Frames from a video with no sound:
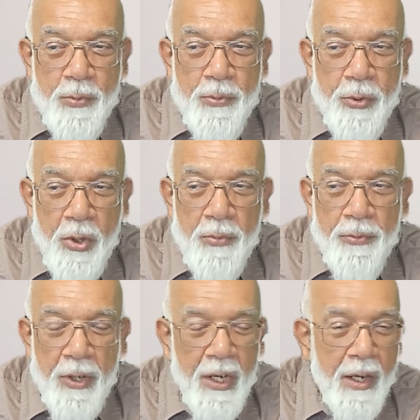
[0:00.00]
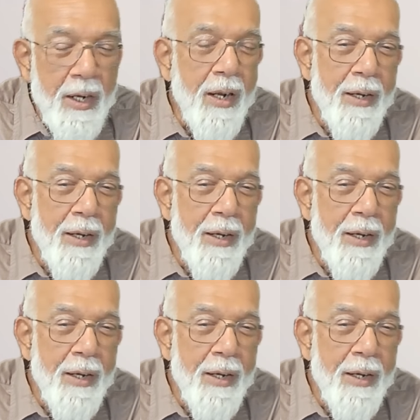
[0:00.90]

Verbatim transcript: to fulfill